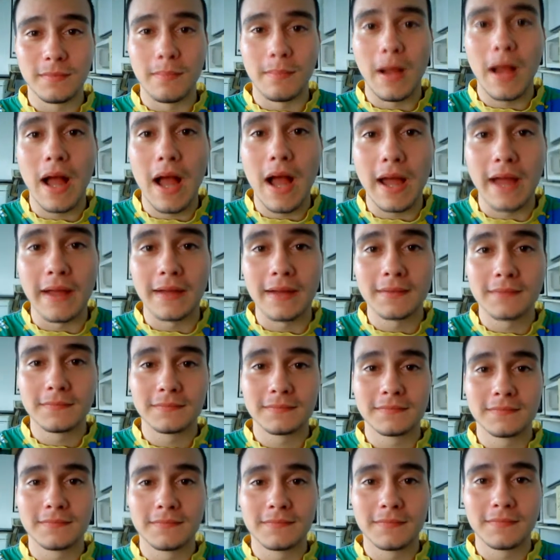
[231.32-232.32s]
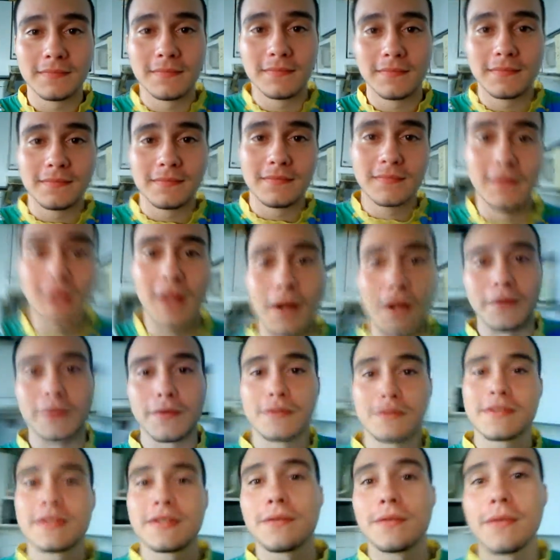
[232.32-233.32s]
Bye! Oh,
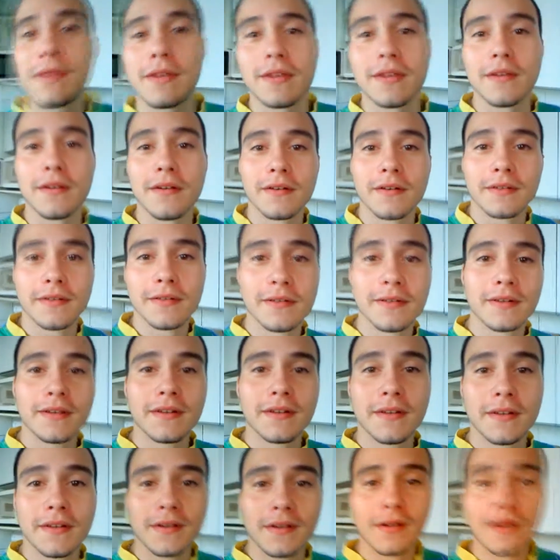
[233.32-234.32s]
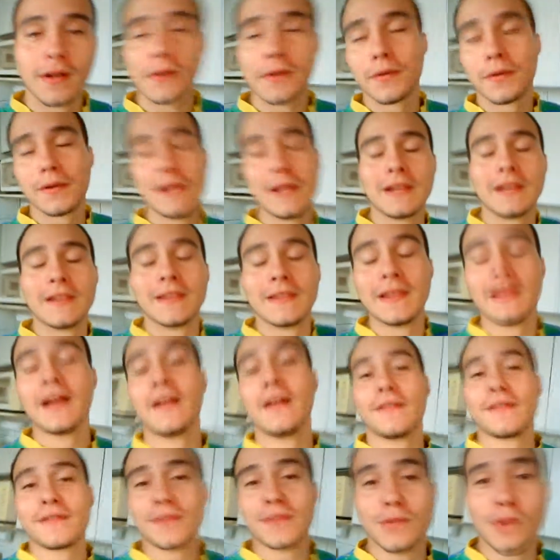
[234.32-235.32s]
you're still here. Oh, you really
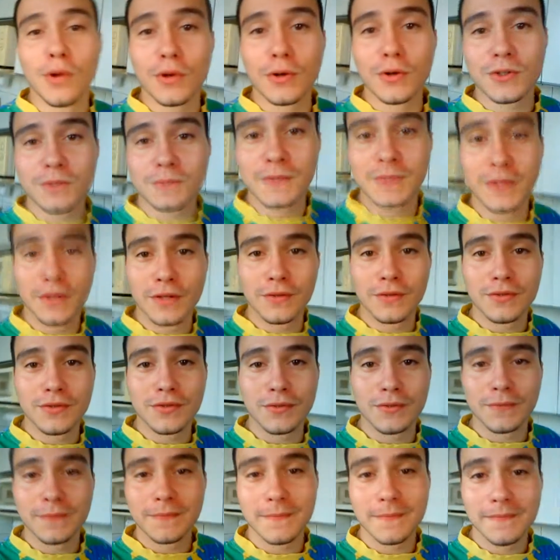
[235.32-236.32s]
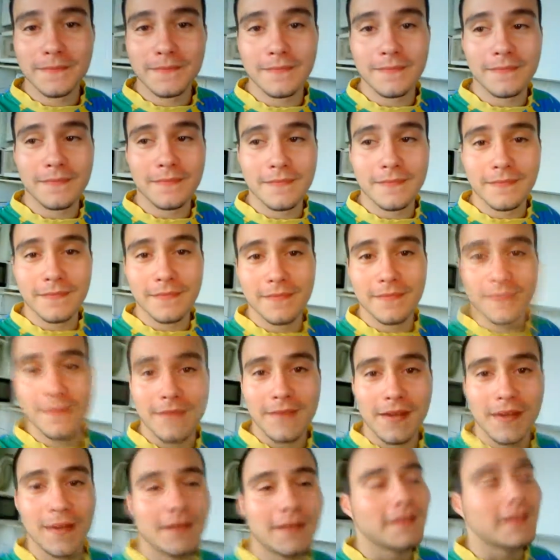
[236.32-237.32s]
love to watch me, don't you?
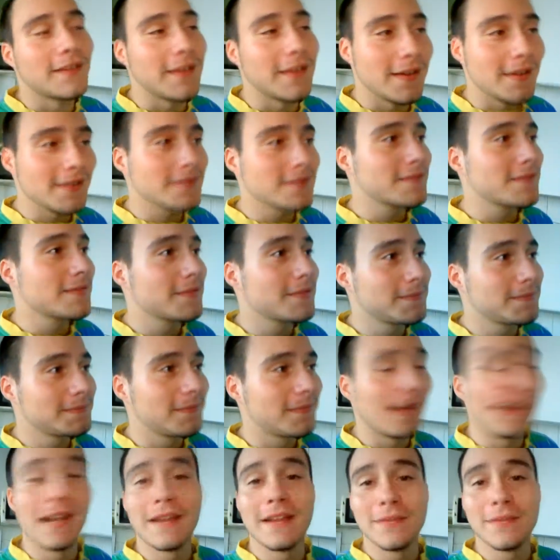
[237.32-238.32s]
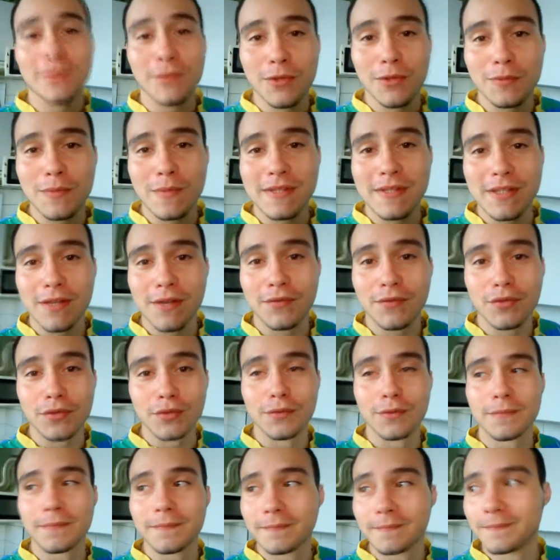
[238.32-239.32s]
Yes, I love to watch myself
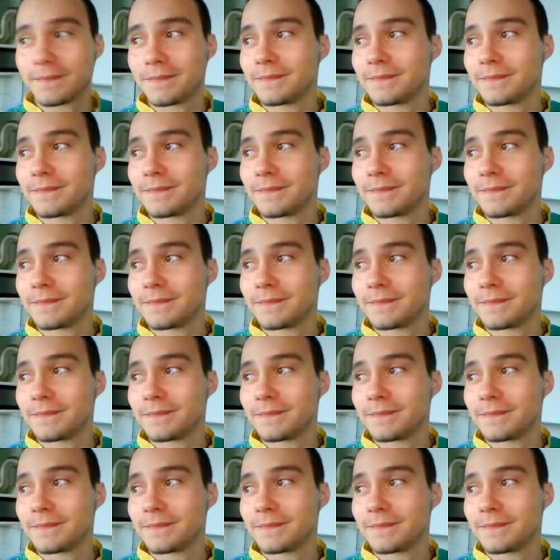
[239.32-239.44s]
too.